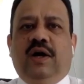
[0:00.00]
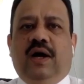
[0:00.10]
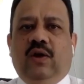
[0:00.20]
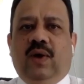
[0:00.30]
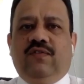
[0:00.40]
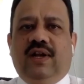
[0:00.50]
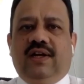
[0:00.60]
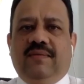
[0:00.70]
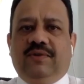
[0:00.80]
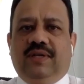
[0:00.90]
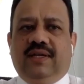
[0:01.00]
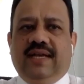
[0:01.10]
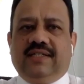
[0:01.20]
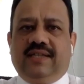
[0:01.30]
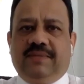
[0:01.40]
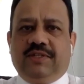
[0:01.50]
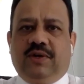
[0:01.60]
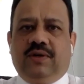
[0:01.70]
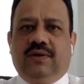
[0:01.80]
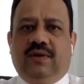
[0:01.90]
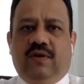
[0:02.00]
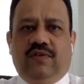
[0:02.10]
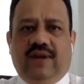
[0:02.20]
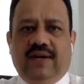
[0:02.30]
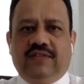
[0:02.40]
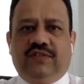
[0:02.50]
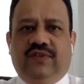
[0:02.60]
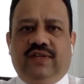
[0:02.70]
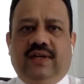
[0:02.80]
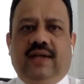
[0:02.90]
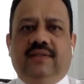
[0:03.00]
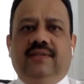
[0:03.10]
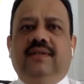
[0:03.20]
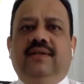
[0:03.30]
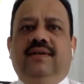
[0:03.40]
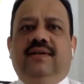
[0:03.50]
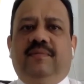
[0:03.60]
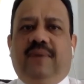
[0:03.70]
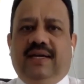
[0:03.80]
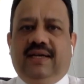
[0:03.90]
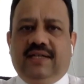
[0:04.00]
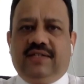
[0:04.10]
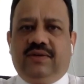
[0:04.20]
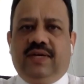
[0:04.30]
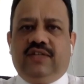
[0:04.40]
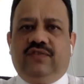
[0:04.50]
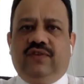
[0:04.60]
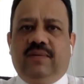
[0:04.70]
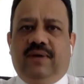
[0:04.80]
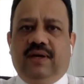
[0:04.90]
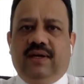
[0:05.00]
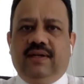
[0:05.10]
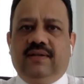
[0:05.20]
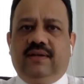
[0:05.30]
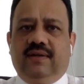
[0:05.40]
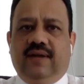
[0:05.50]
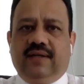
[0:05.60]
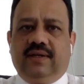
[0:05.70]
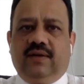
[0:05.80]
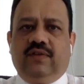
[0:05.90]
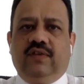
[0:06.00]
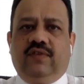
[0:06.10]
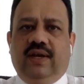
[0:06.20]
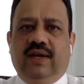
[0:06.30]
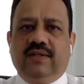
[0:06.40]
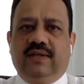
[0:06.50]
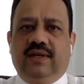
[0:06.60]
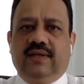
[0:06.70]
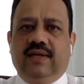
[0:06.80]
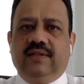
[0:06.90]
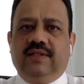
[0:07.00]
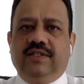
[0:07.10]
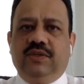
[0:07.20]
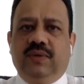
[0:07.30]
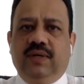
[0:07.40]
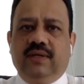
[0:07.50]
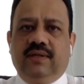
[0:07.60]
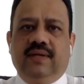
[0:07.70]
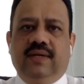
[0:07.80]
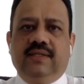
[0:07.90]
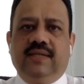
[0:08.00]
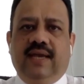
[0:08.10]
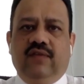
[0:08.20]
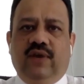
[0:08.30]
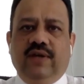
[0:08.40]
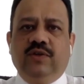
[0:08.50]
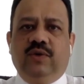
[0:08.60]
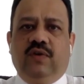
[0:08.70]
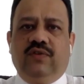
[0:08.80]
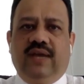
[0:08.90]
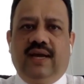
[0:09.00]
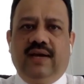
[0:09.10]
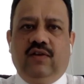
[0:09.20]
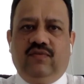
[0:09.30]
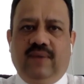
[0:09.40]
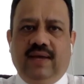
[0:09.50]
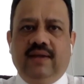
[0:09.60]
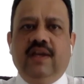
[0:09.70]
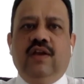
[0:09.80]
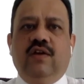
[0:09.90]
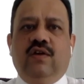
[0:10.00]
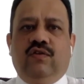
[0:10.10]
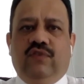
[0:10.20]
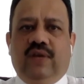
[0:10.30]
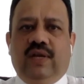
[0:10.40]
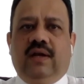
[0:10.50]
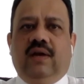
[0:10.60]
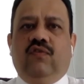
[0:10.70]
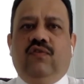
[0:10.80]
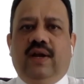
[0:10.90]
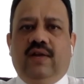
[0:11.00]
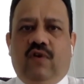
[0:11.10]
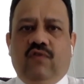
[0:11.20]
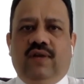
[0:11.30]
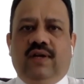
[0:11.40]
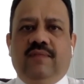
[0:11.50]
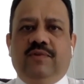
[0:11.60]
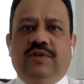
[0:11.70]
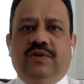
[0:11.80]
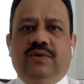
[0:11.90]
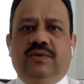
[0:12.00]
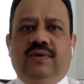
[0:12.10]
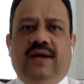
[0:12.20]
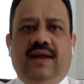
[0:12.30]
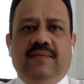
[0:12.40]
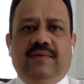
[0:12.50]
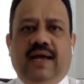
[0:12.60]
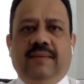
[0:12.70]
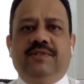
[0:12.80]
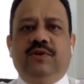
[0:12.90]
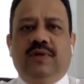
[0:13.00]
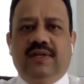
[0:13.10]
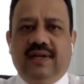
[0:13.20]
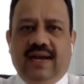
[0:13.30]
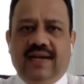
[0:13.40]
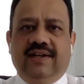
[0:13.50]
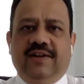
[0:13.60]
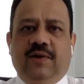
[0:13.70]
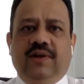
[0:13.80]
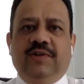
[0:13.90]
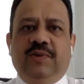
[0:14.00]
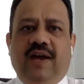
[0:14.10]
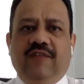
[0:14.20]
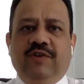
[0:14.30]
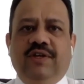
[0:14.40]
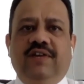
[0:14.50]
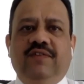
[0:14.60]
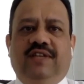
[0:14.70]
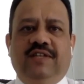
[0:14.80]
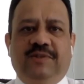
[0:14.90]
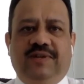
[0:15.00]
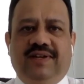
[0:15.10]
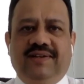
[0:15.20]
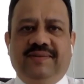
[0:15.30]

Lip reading: Hello and welcome to the next episode of Fridays with Fintelekt. My guest today is Philip Hunkin, Director of the Financial Intelligence Unit, that is the FIU of the Isle of Man. Phil, a very warm welcome to you, and I'm absolutely delighted and honored to have you here with us today.